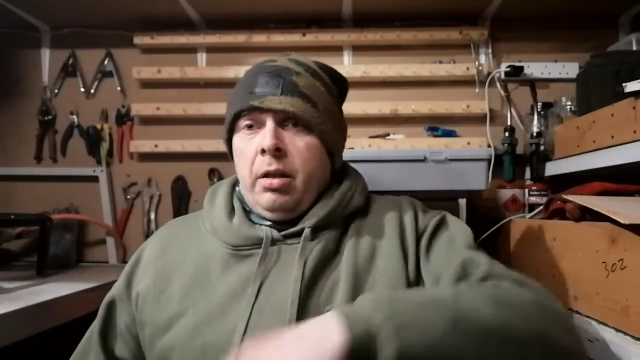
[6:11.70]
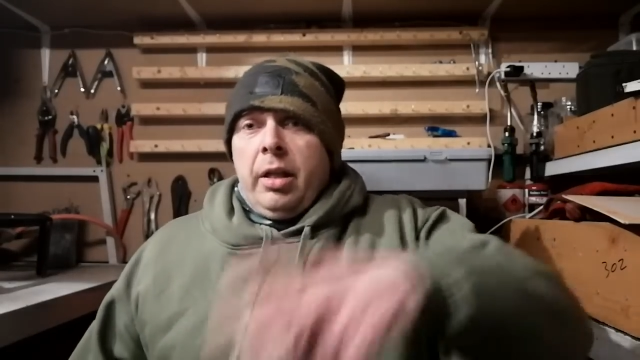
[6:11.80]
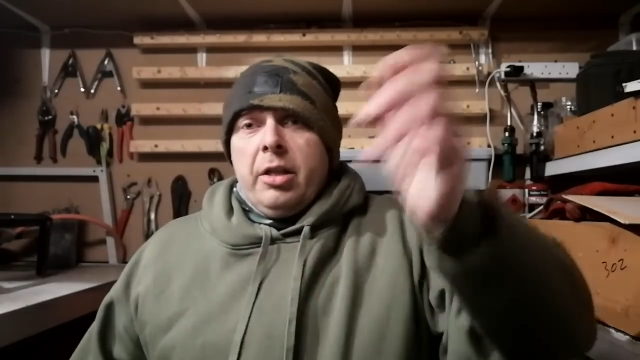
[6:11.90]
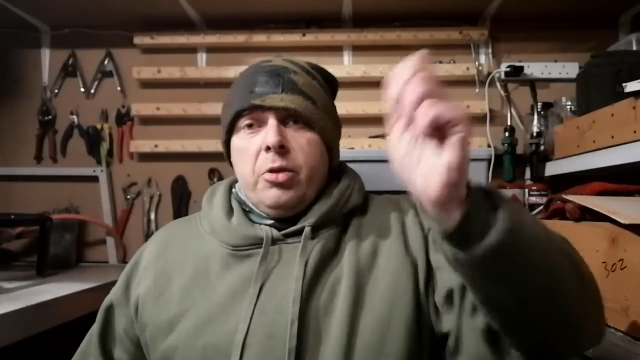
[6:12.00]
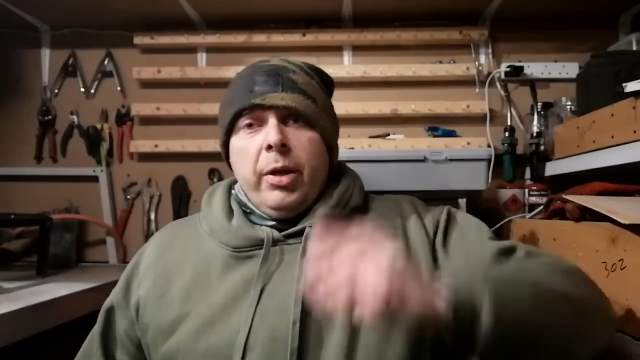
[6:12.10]

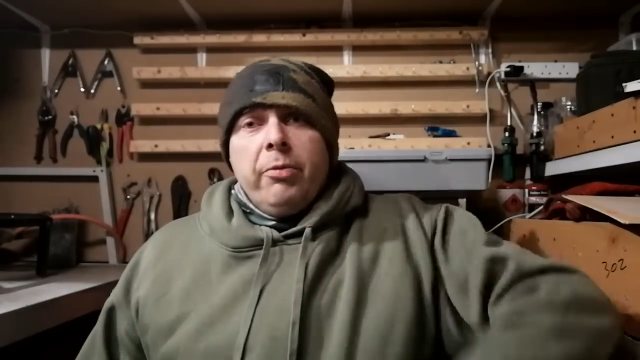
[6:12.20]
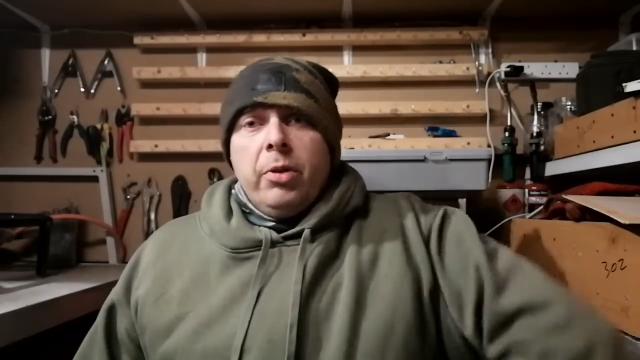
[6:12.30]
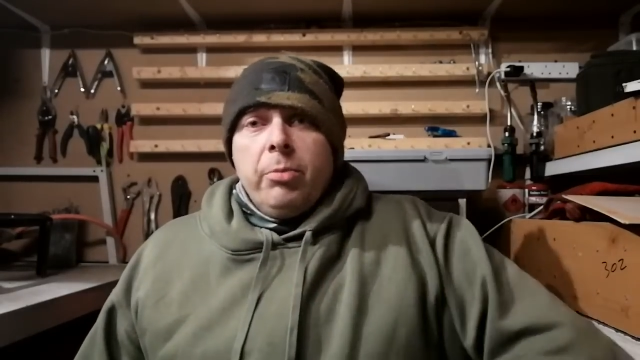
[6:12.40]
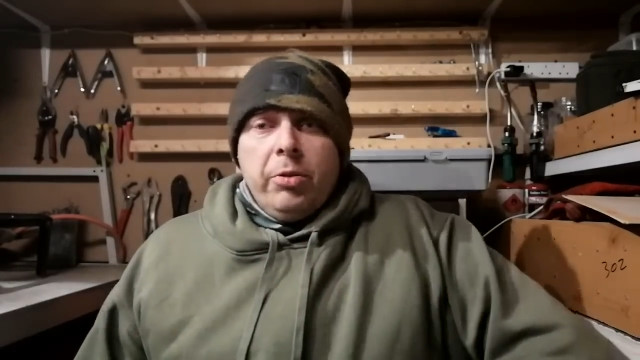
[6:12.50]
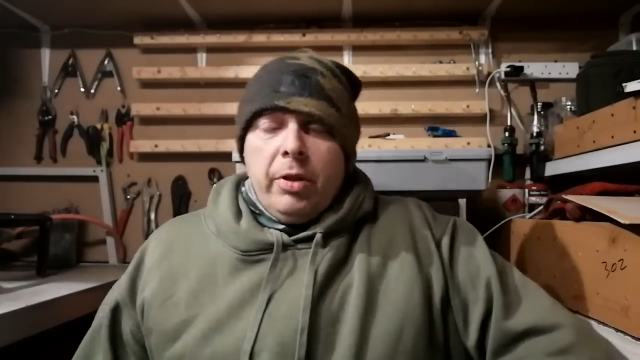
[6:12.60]
let it swing
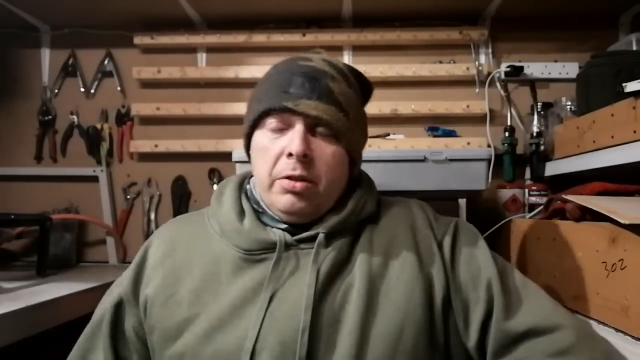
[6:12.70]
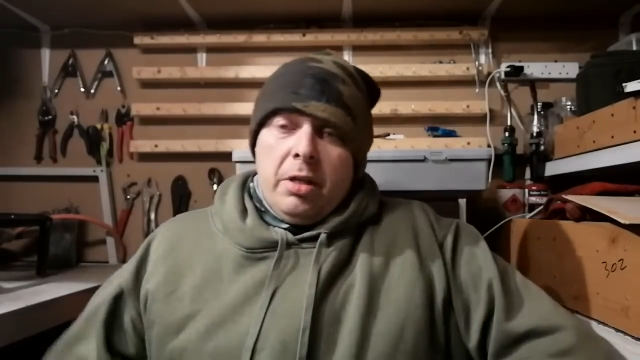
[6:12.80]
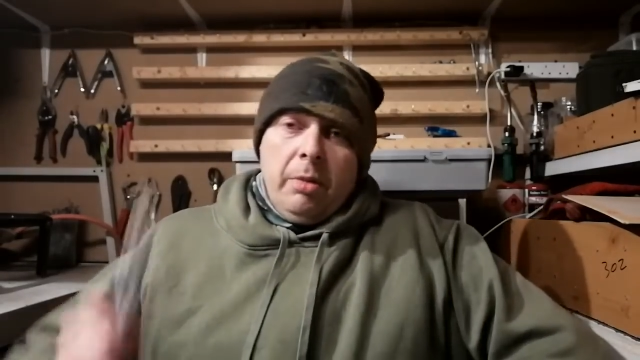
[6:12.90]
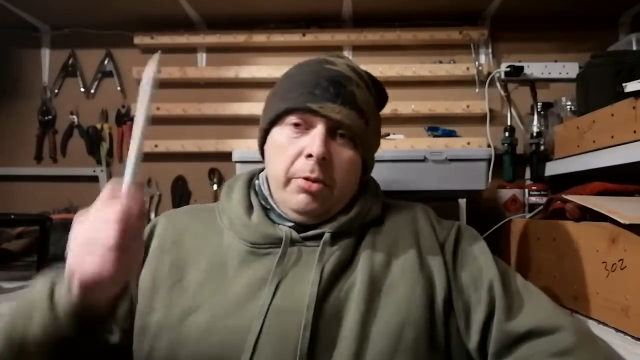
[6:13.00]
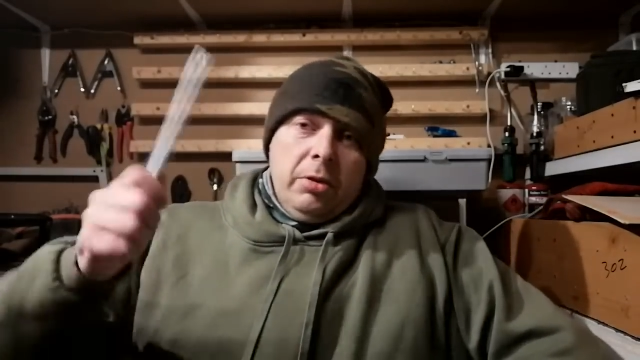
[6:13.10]
from your
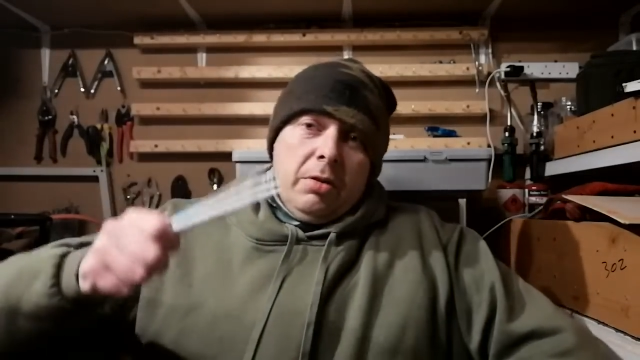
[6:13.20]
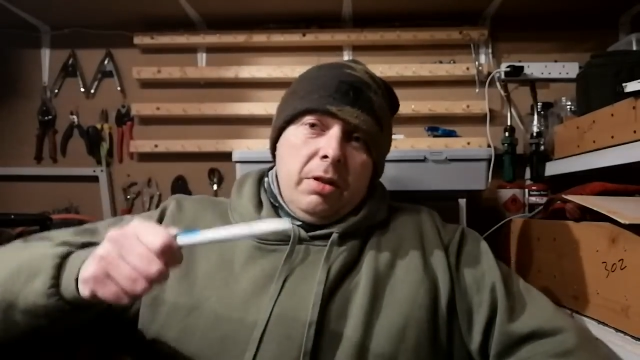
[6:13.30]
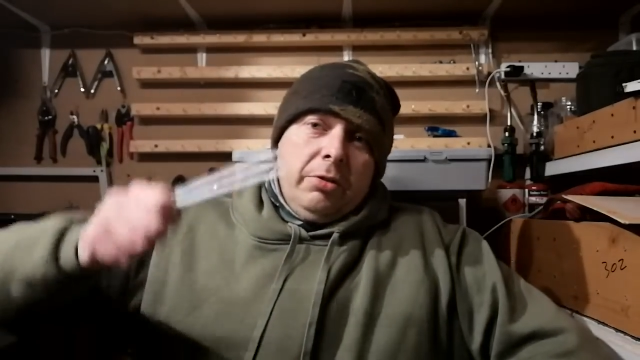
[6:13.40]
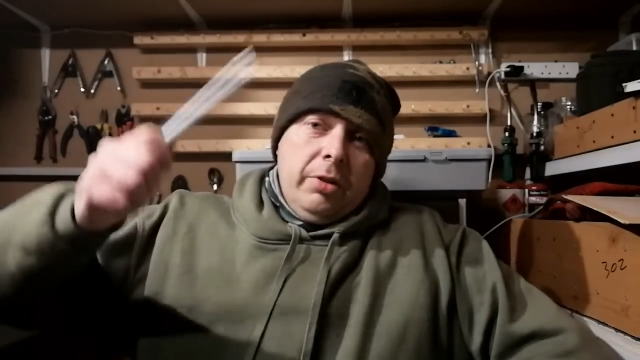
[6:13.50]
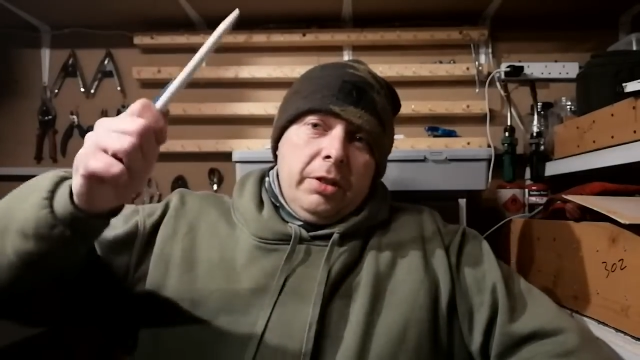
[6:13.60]
rod tip, and
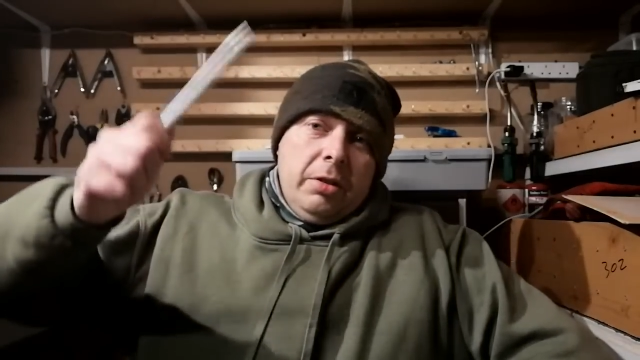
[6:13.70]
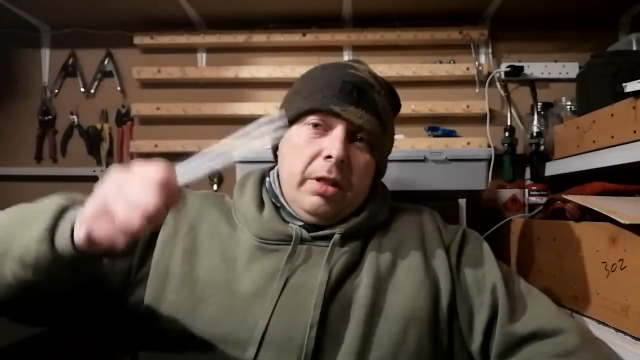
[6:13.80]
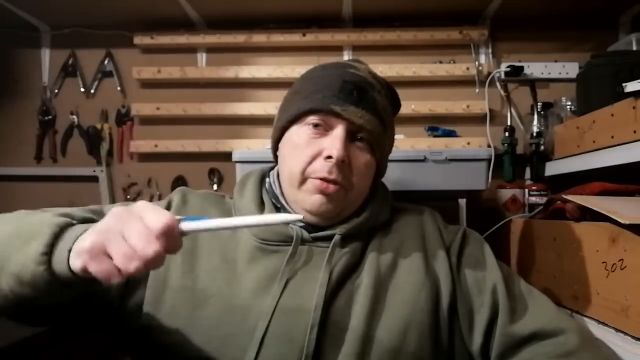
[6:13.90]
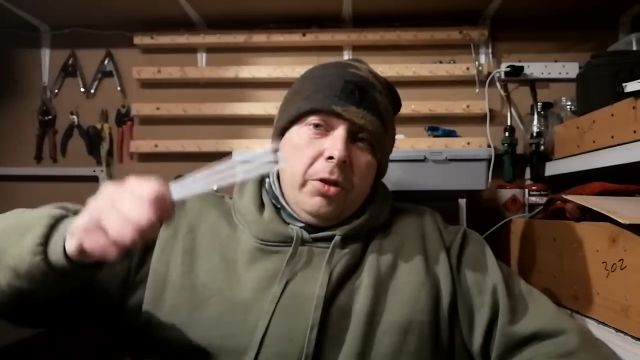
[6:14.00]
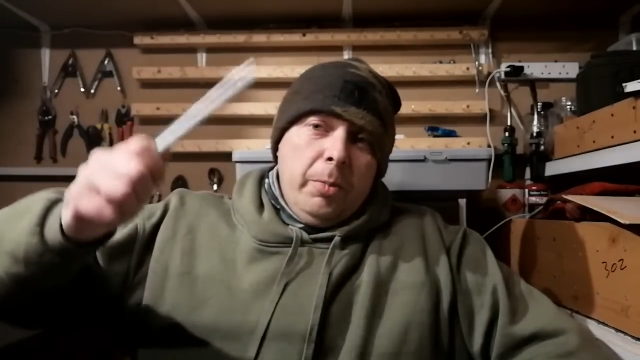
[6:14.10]
just literally
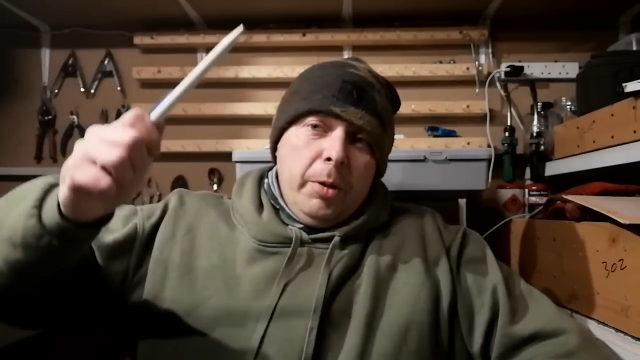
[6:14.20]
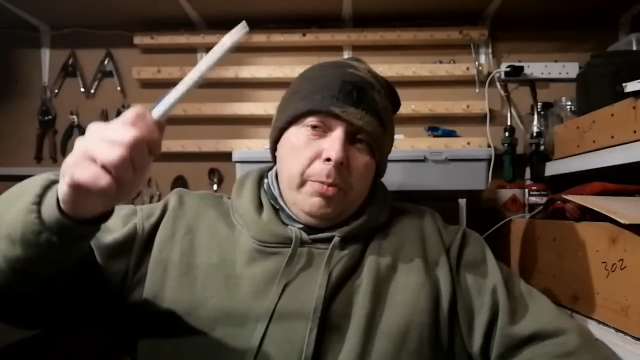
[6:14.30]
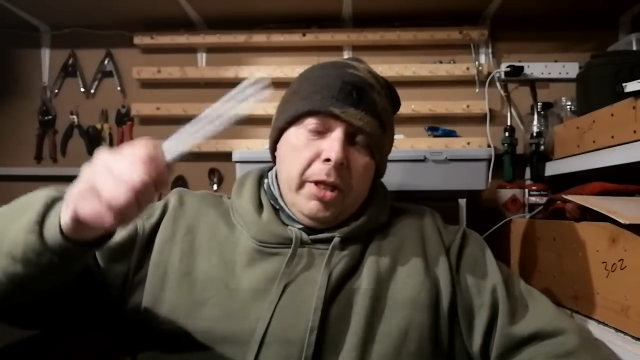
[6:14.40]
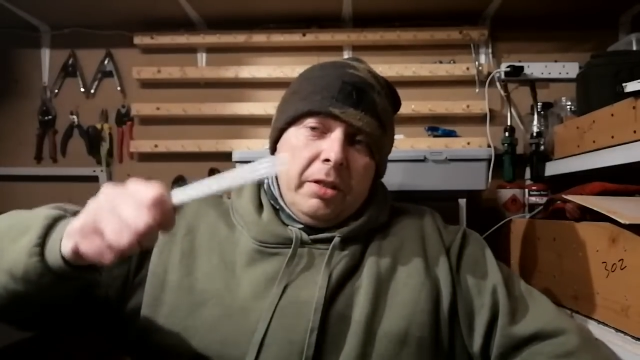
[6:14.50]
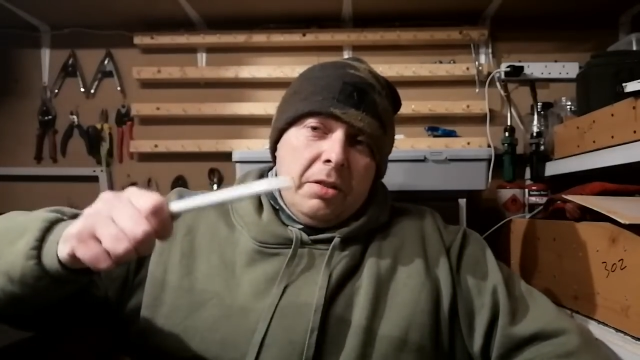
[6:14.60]
just have a couple
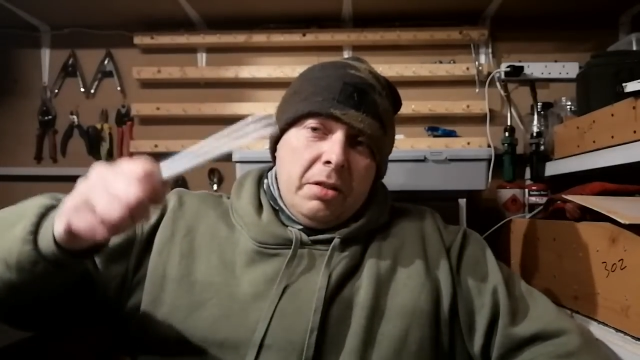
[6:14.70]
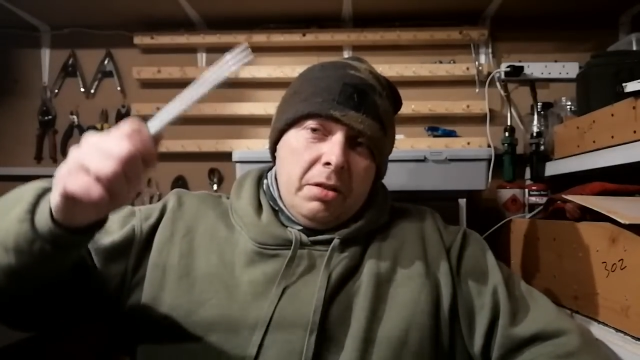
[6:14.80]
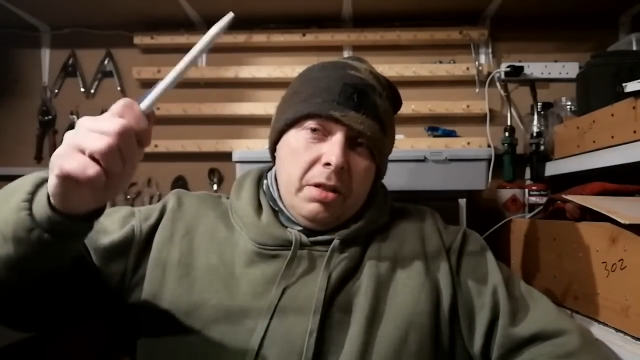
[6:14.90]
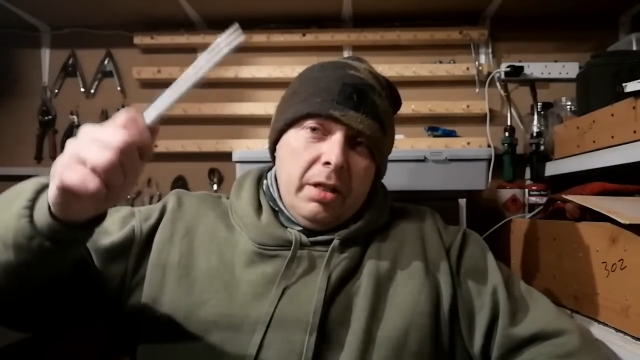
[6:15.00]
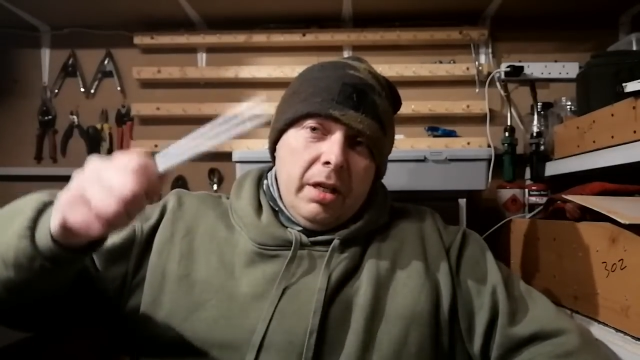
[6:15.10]
of
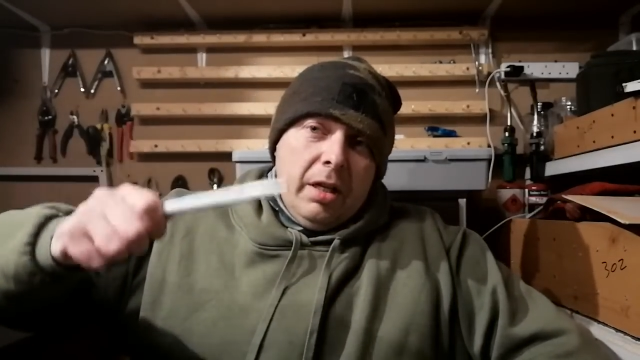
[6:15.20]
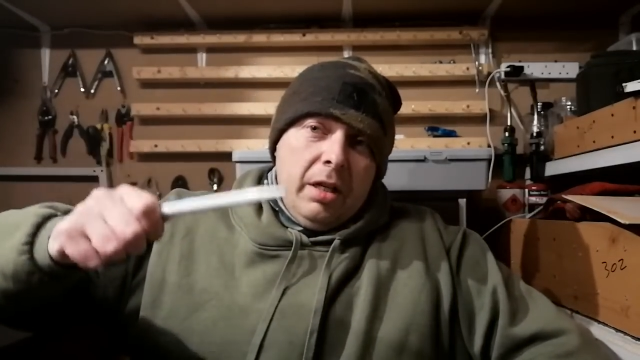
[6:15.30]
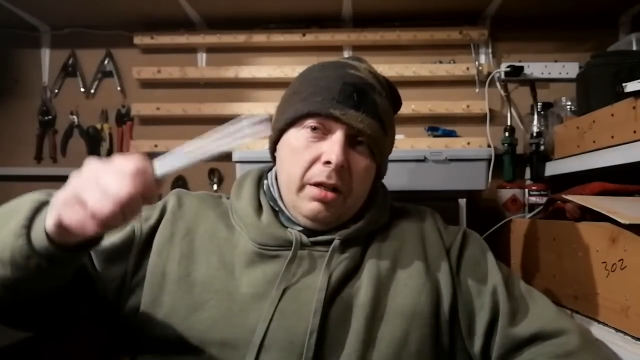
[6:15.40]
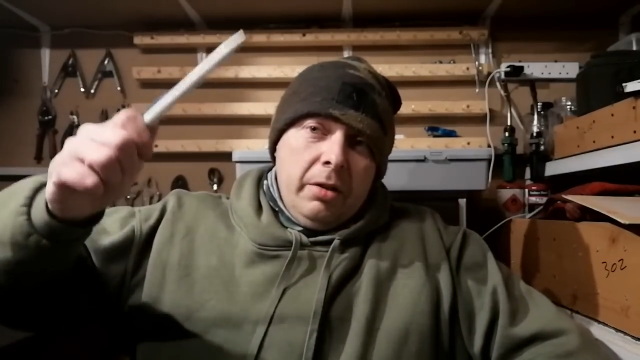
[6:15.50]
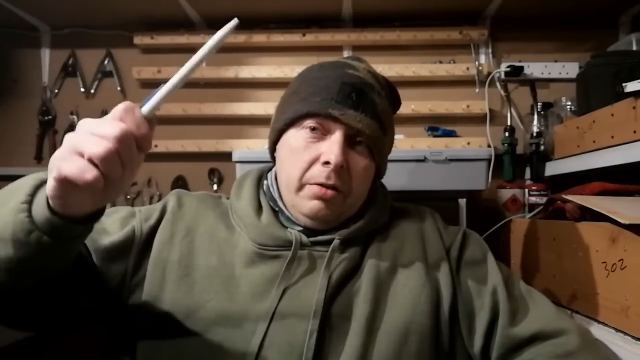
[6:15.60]
practices in the
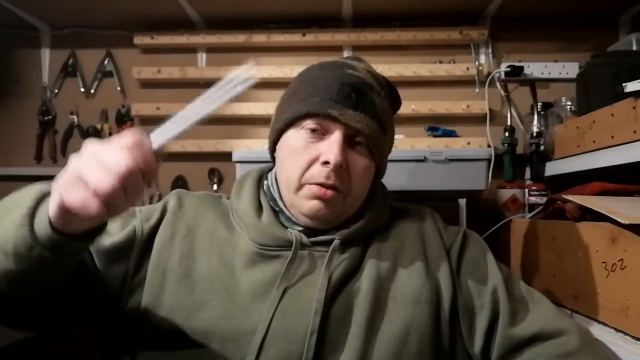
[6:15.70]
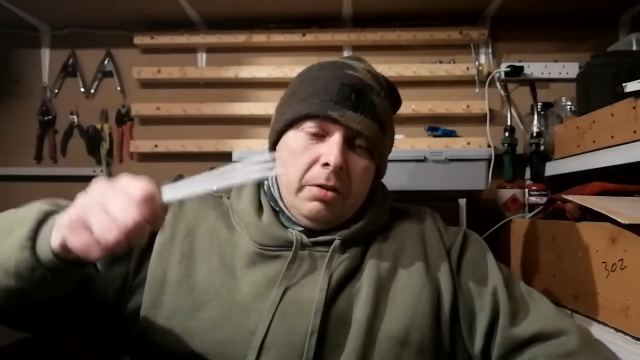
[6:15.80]
garden,